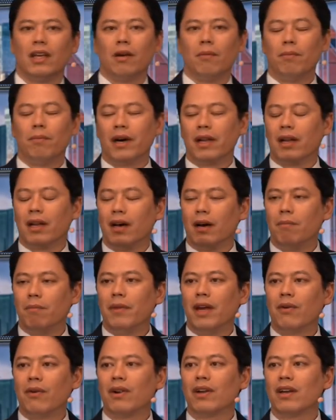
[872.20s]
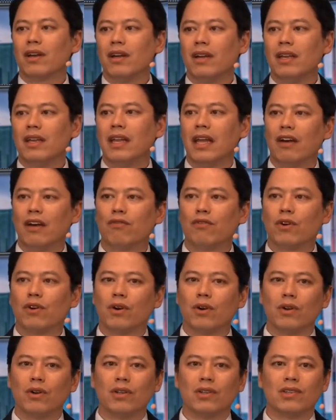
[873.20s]
but America
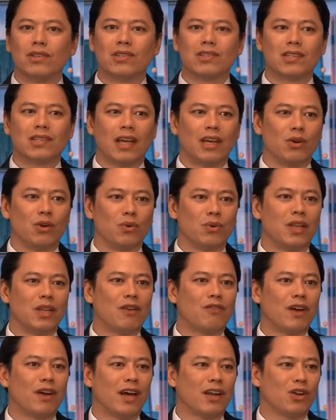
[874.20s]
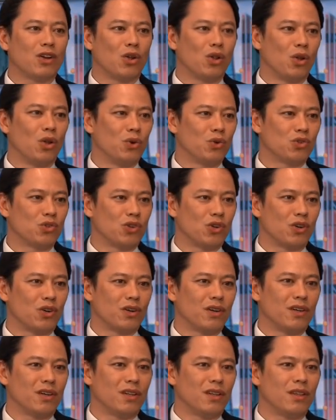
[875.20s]
never settled, never had closure,
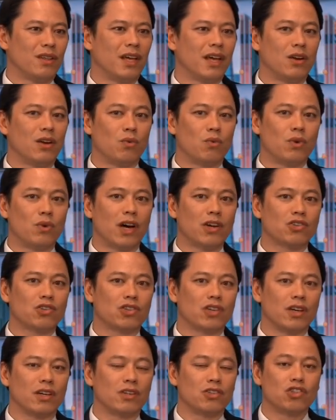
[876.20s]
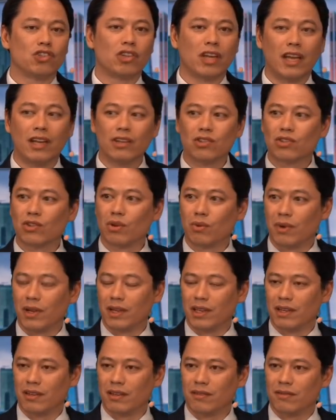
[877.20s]
that Russia changed
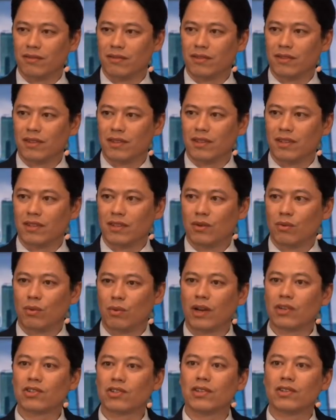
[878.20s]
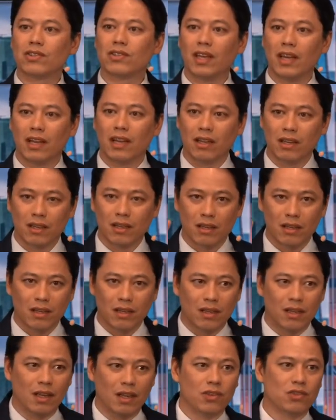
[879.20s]
already. Russia said,
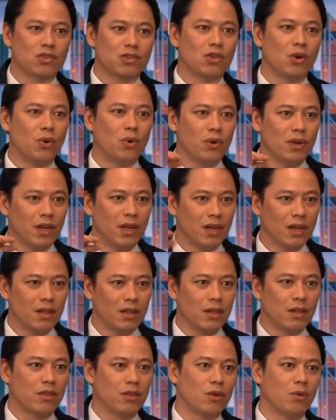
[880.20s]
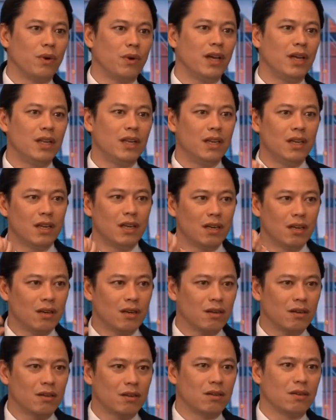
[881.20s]
Estonia, Lithuania,
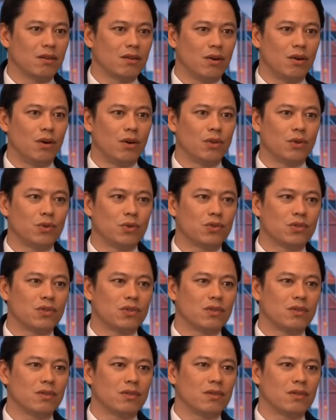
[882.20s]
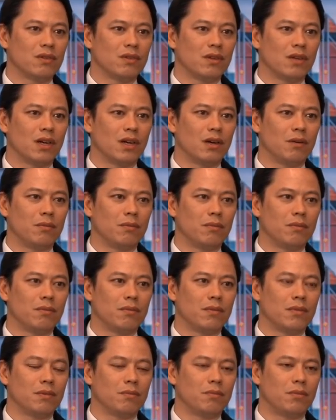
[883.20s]
all those
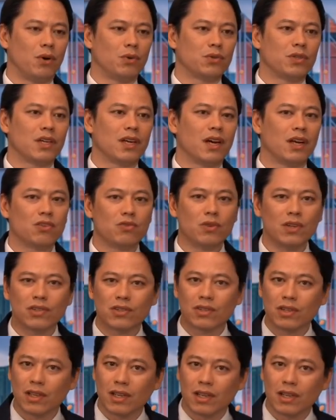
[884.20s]
Baltic countries,